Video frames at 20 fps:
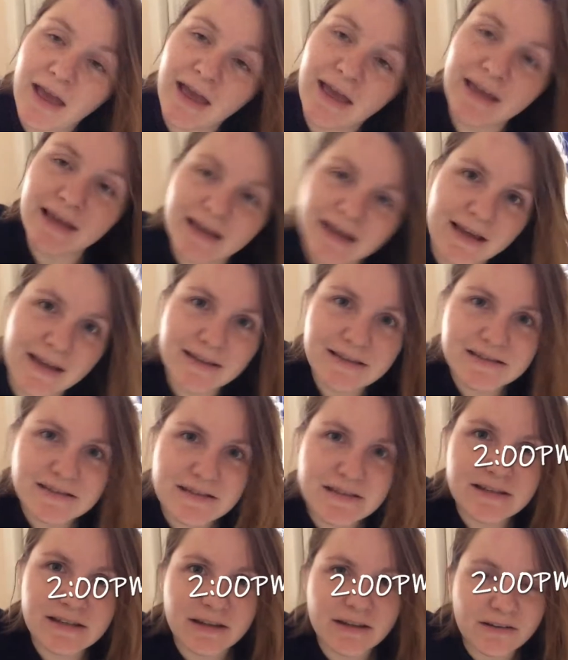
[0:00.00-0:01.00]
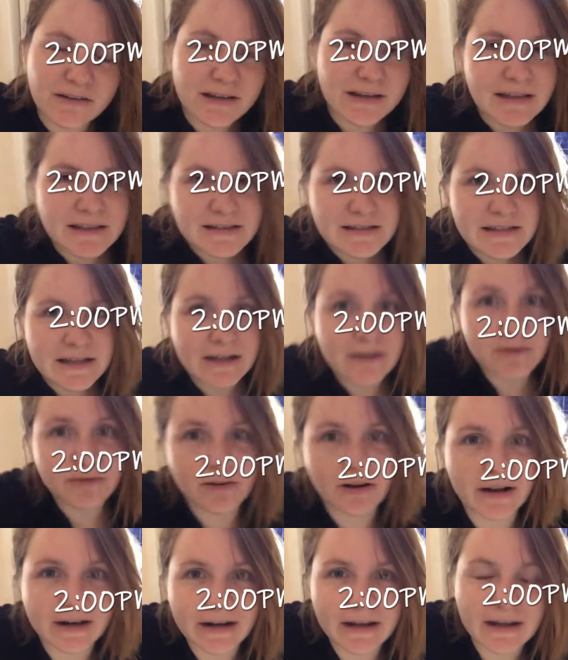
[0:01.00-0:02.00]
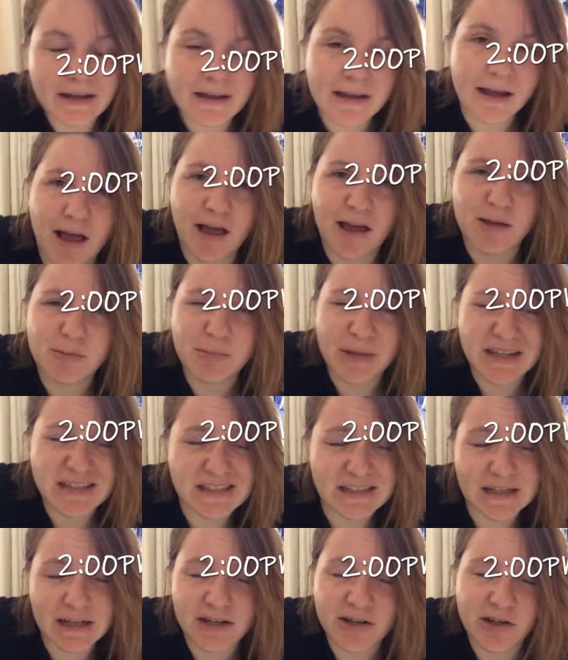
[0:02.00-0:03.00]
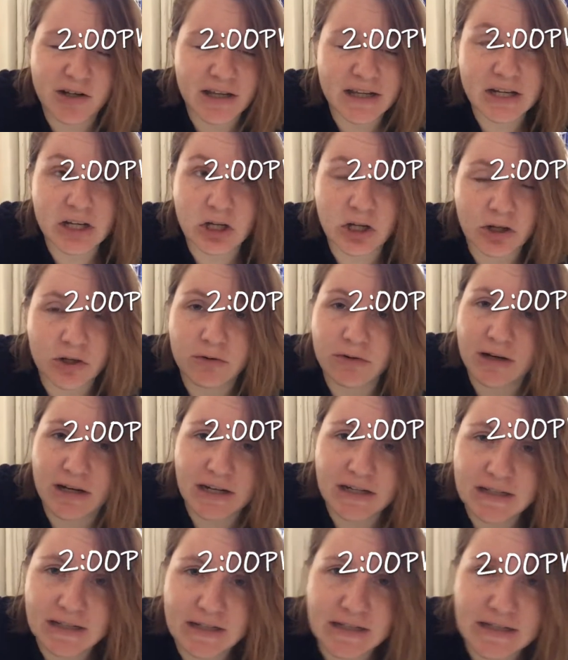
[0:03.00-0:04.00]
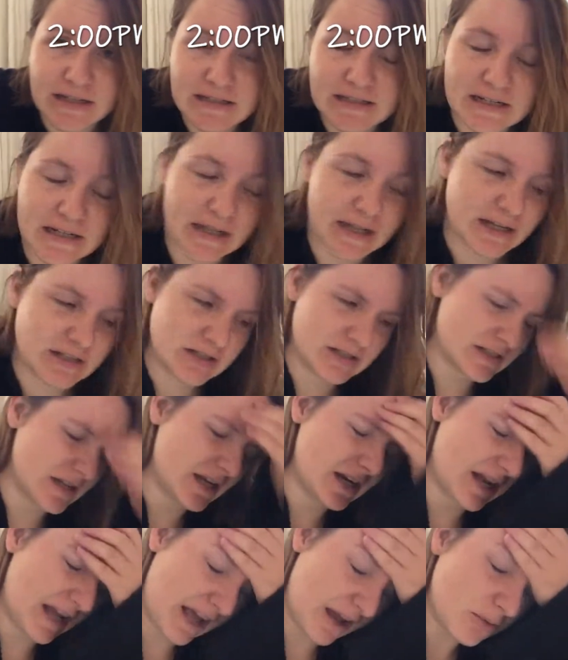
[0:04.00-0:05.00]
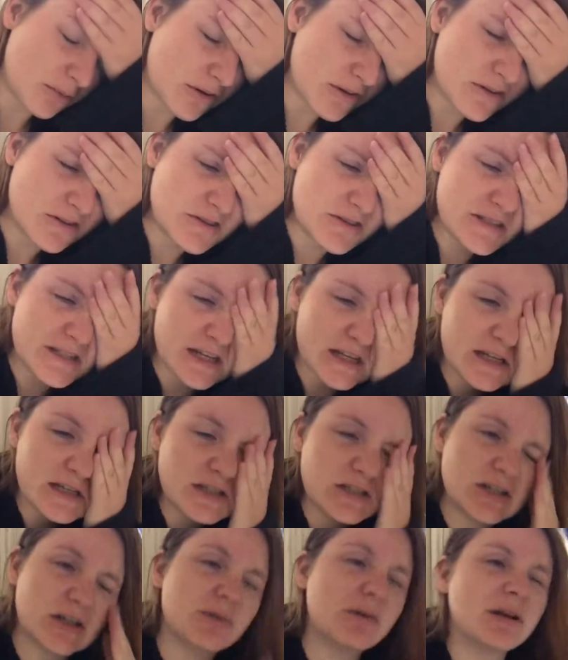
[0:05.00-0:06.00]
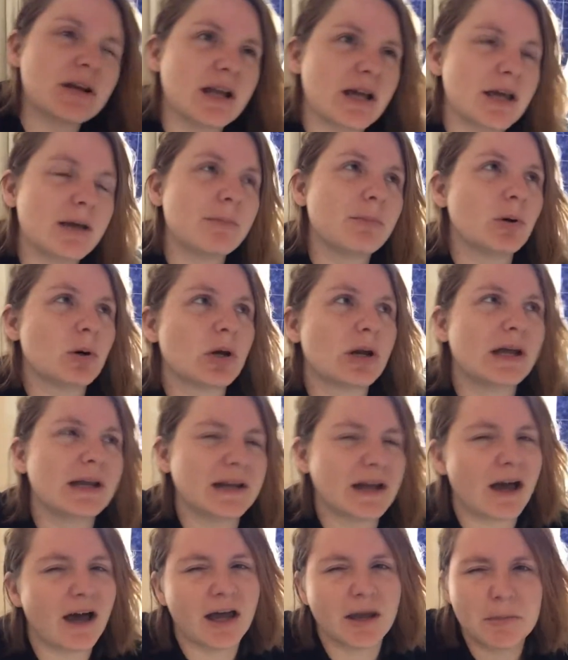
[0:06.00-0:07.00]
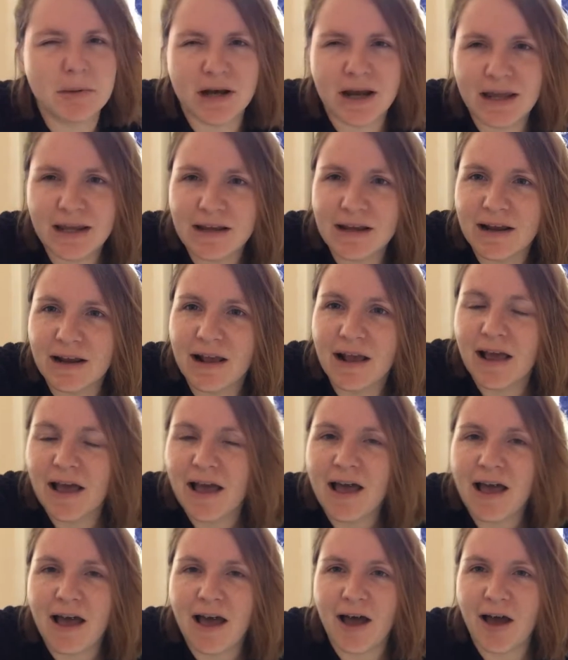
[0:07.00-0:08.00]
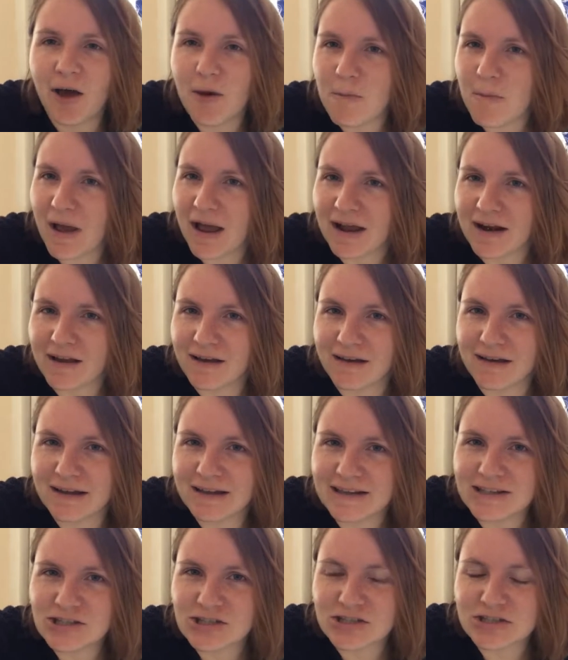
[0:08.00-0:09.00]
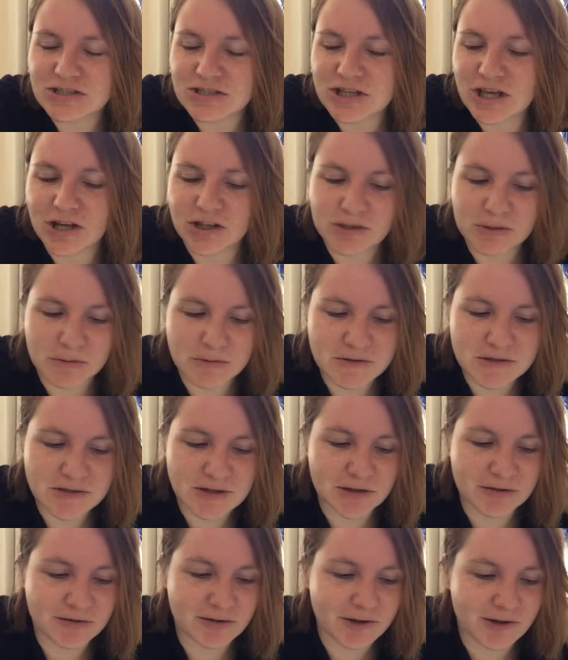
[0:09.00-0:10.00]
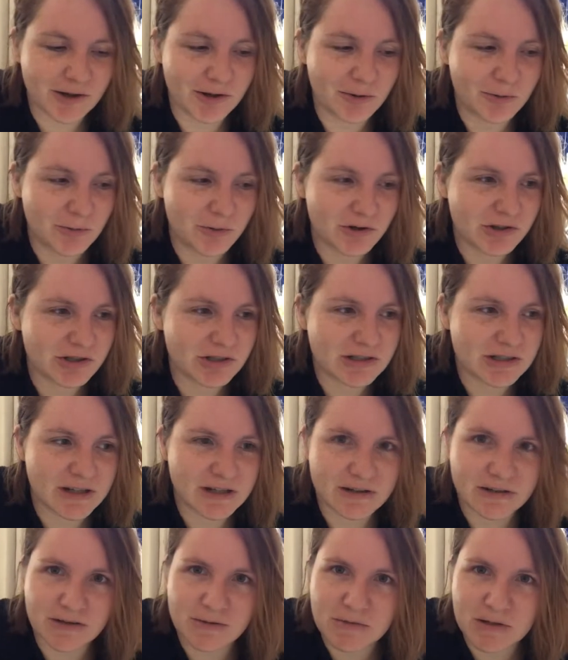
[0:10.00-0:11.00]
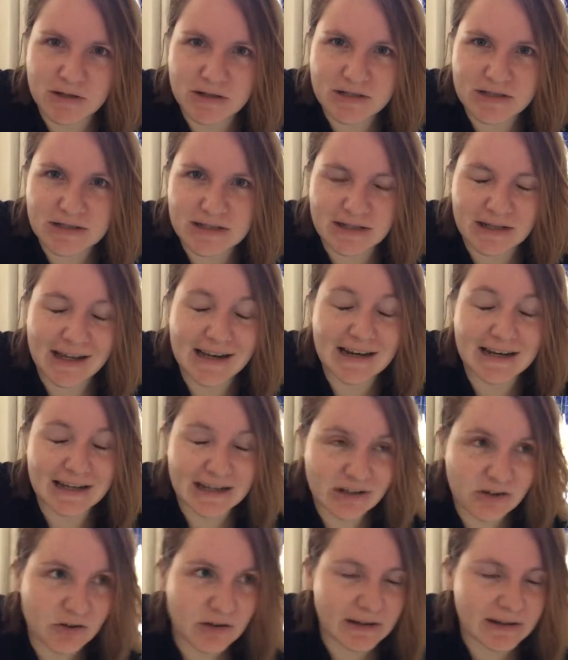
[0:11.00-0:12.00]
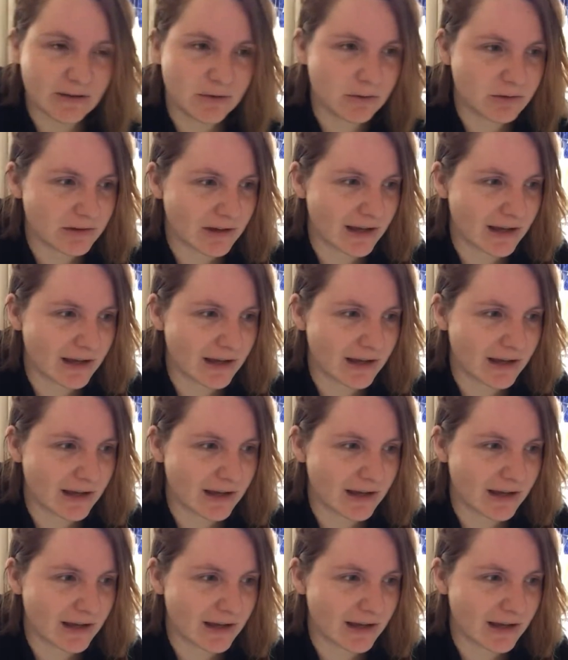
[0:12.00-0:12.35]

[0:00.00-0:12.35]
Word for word: Hey guys, so it's now Friday. Um, basically I got like no reading done yesterday. I just kind of had one of those days, you know, where you like borderline hibernate. Um, and I just curled up on the sofa, watched a ton of Community like literally all